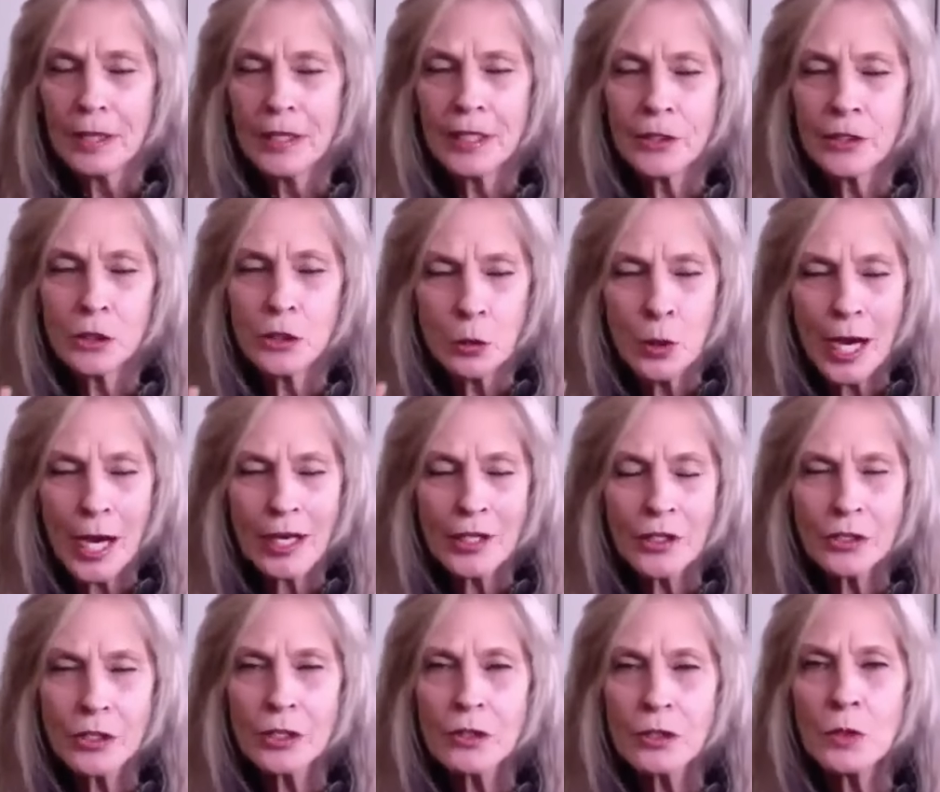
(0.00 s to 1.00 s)
The
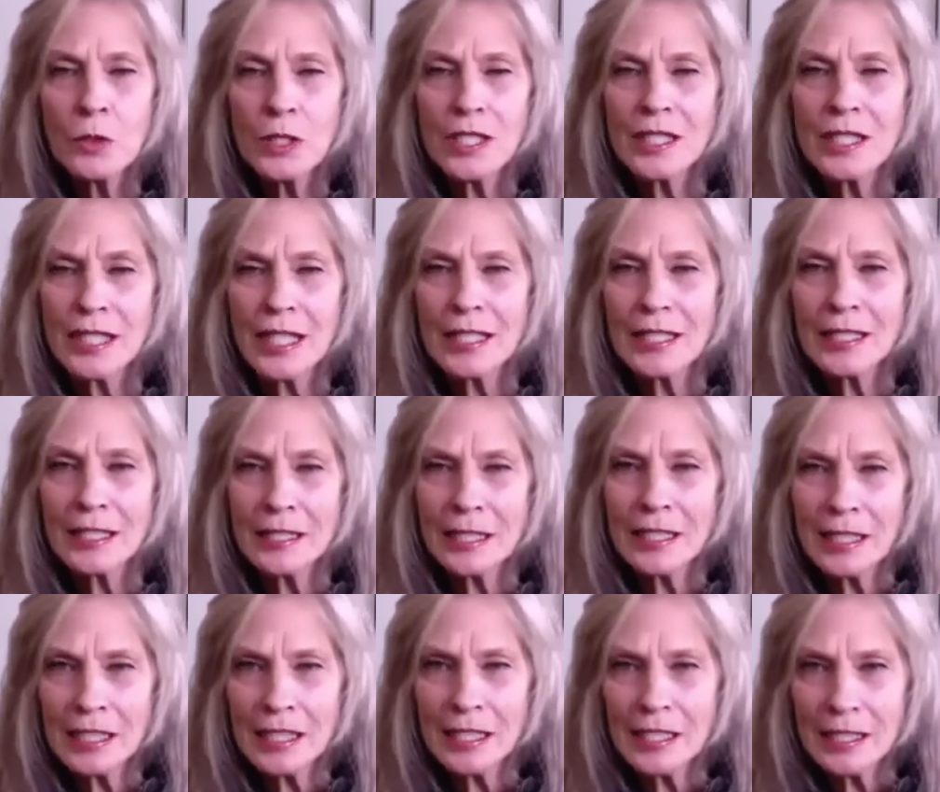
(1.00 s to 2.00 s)
attraction was the
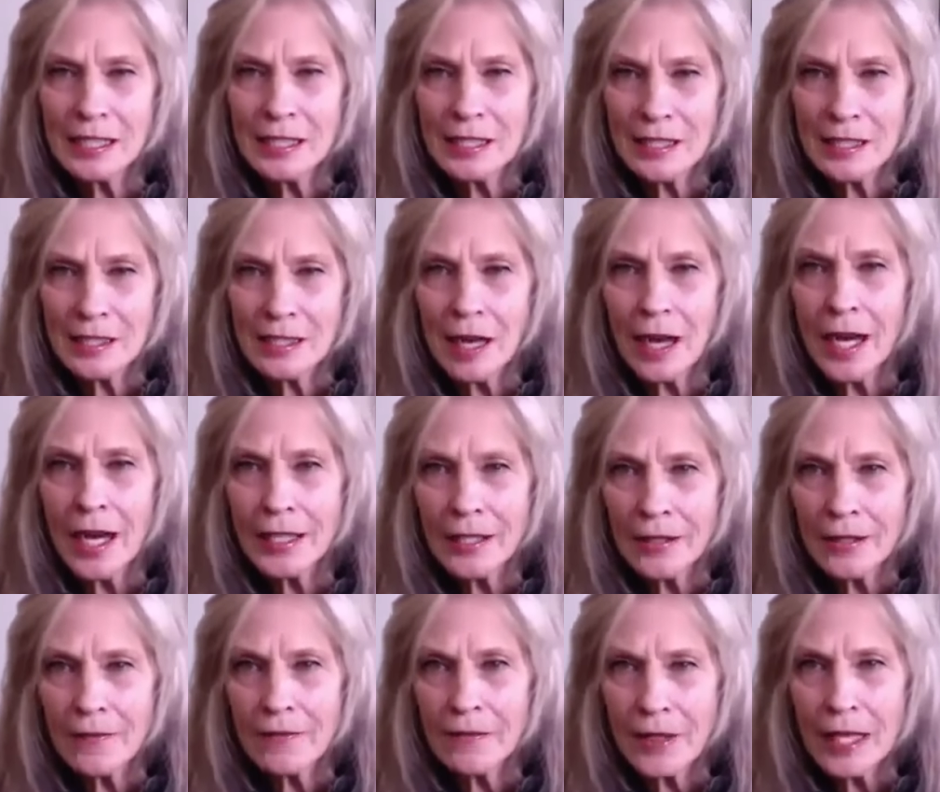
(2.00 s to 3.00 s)
entities inside
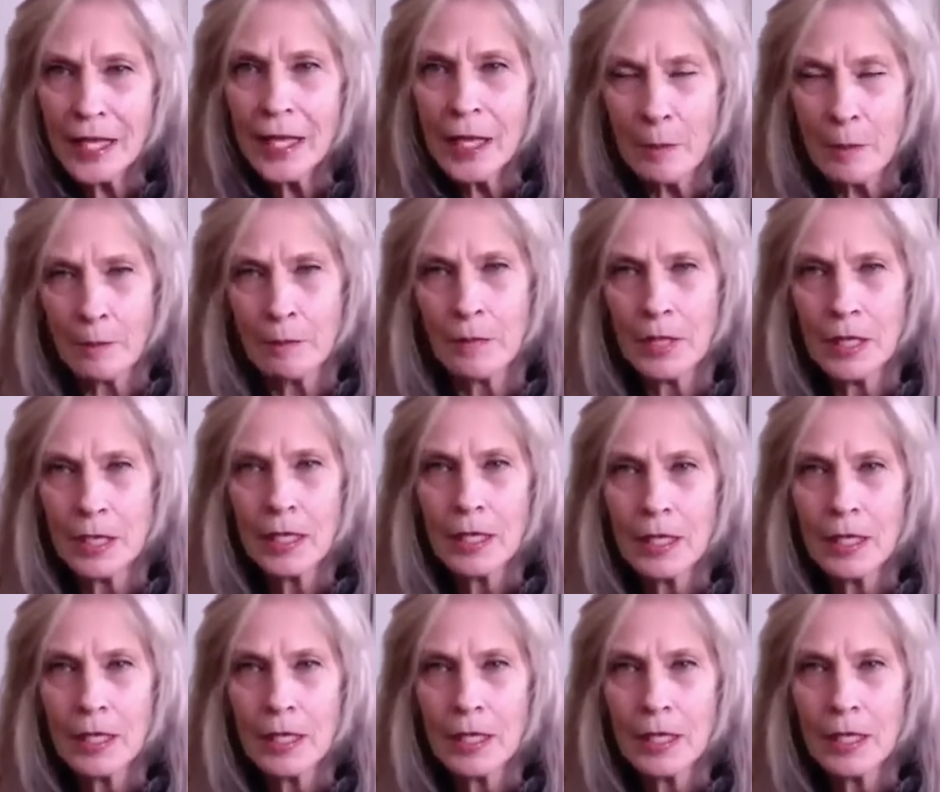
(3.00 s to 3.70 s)
of them.